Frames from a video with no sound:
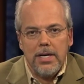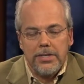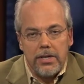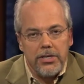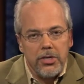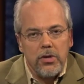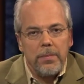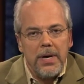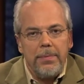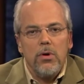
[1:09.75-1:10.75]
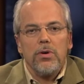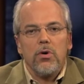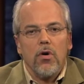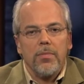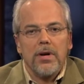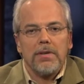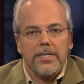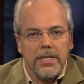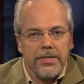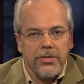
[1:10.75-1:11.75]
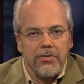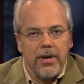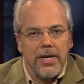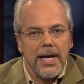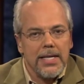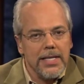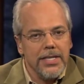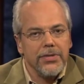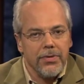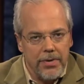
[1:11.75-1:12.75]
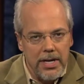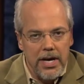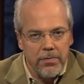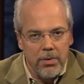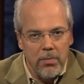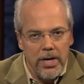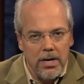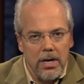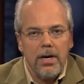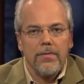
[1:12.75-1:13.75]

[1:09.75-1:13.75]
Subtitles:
Studies show that people who incorporate resistance training at least 3 days per week